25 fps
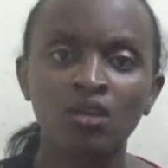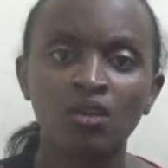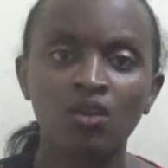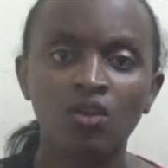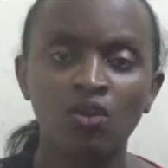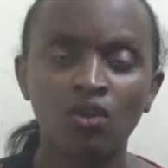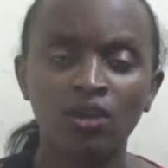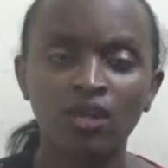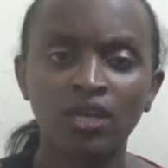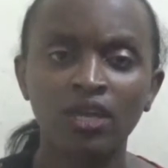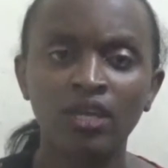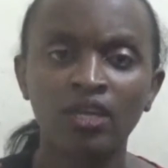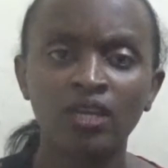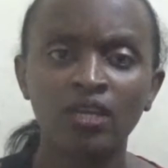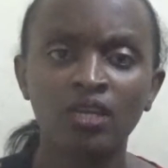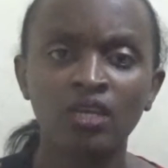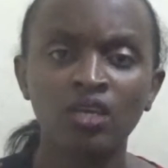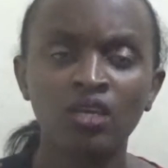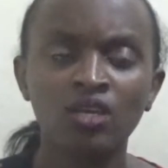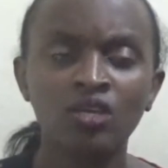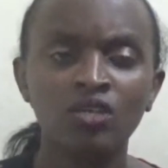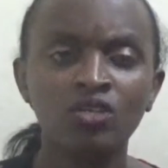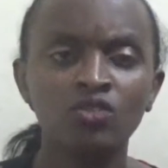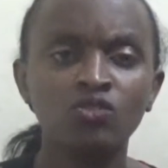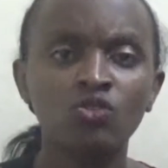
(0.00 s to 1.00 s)
Okay,
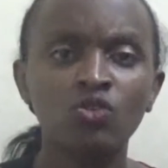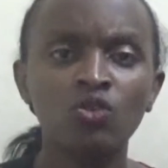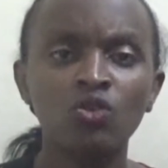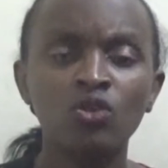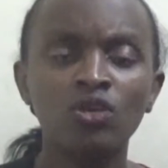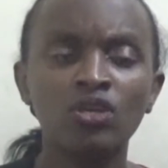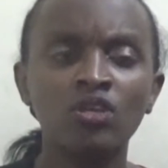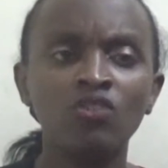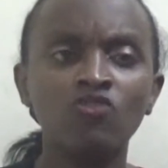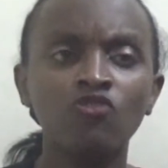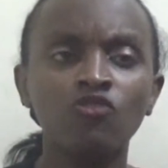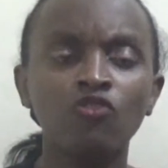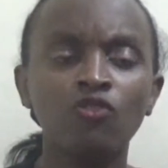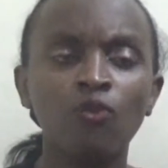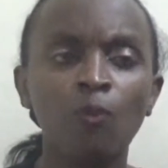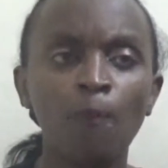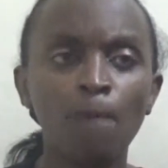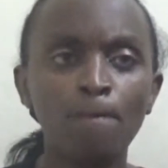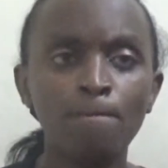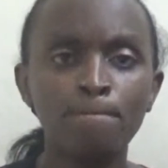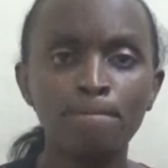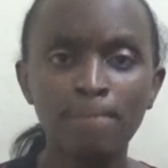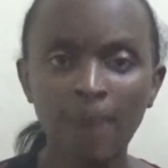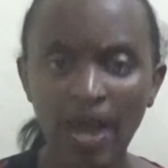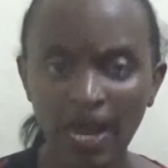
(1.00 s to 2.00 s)
so if
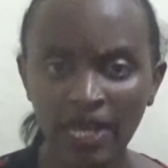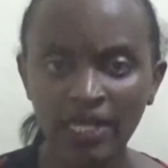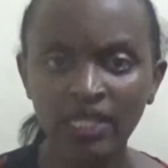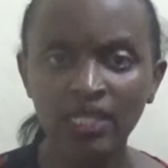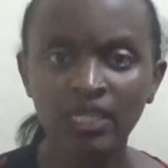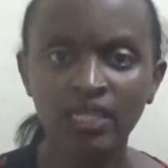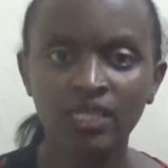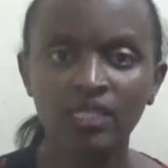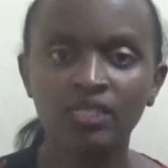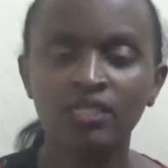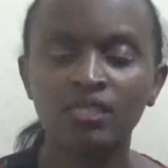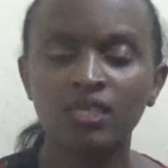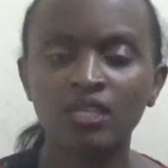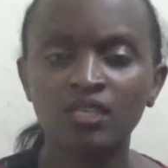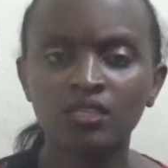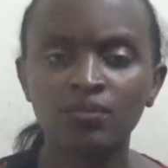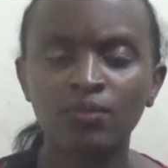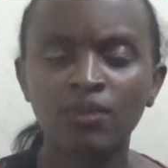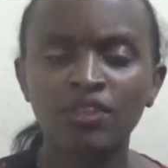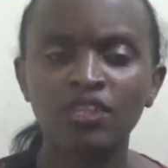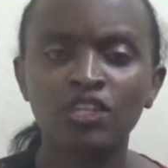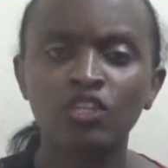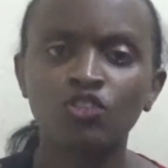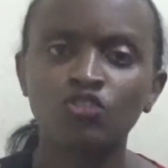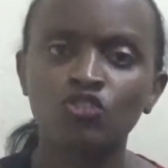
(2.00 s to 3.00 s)
money is sent
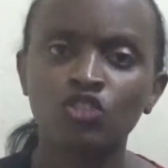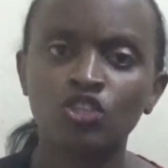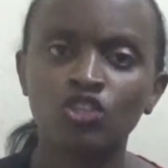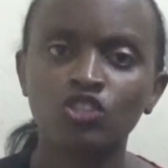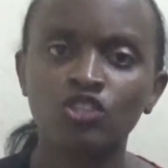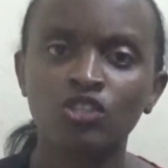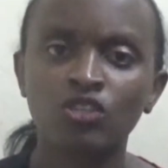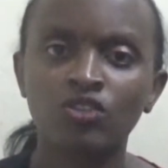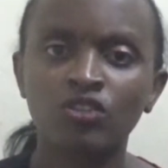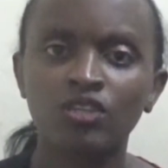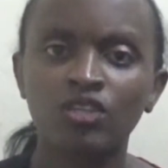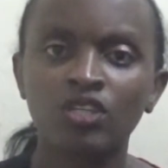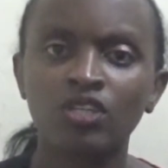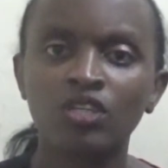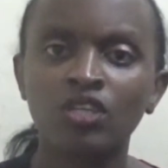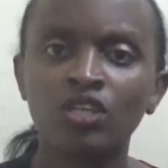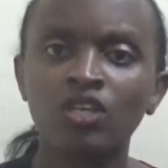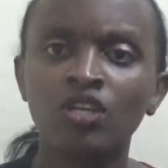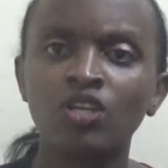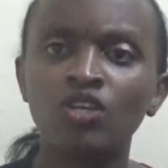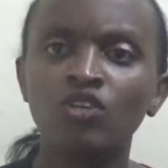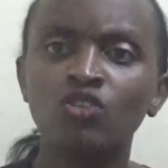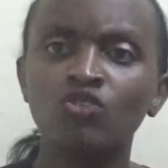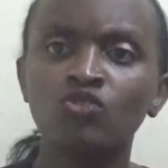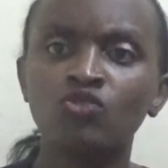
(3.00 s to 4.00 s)
by the treasury,
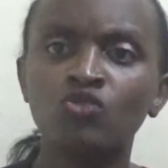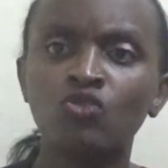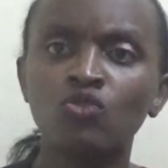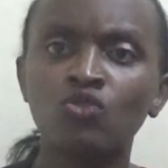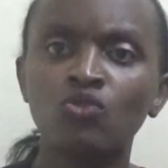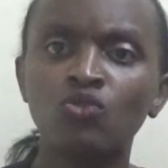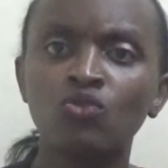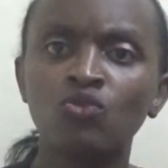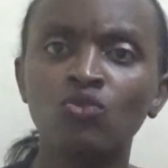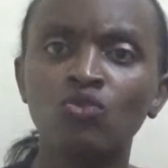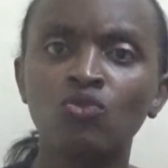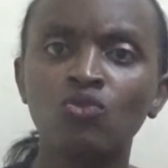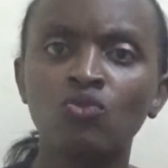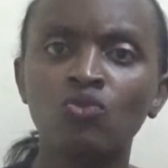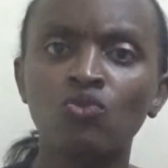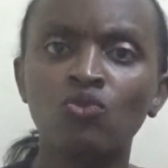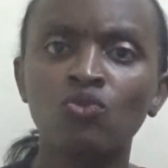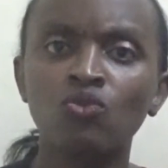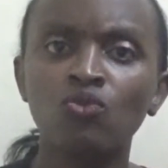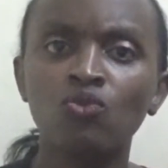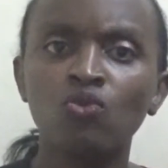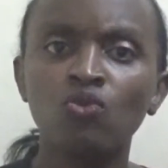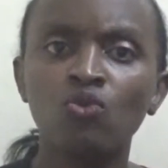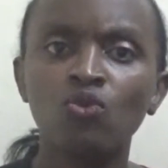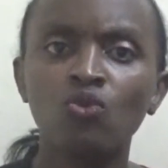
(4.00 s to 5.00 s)
so
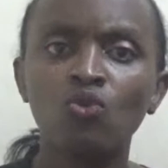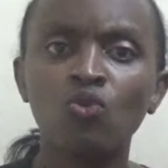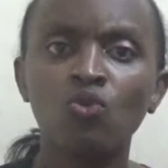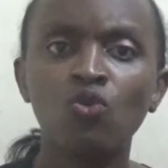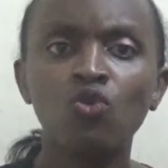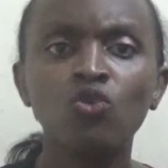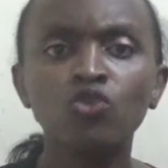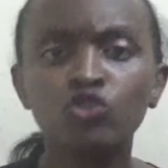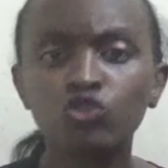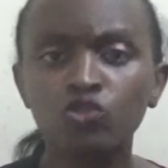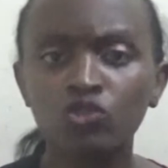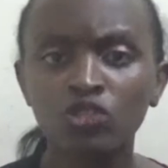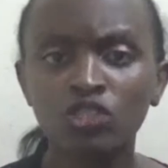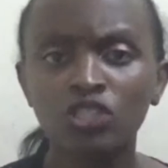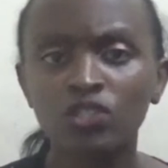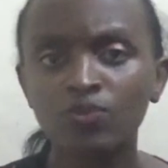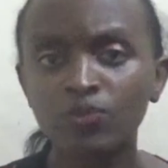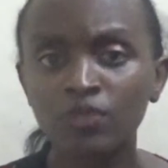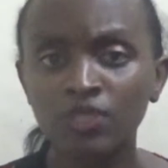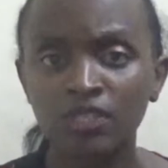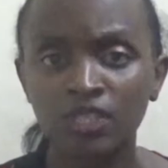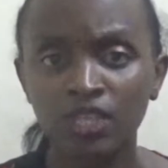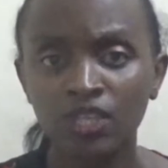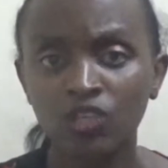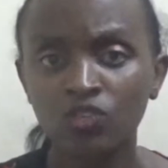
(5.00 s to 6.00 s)
who should it be
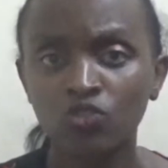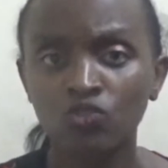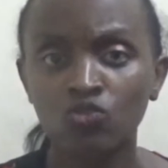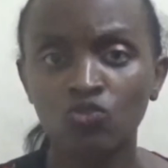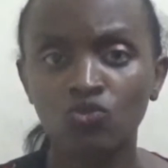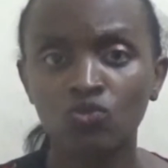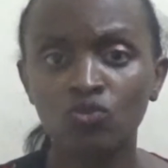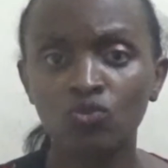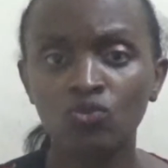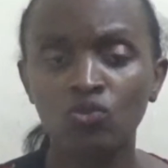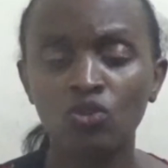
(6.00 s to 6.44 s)
sent to?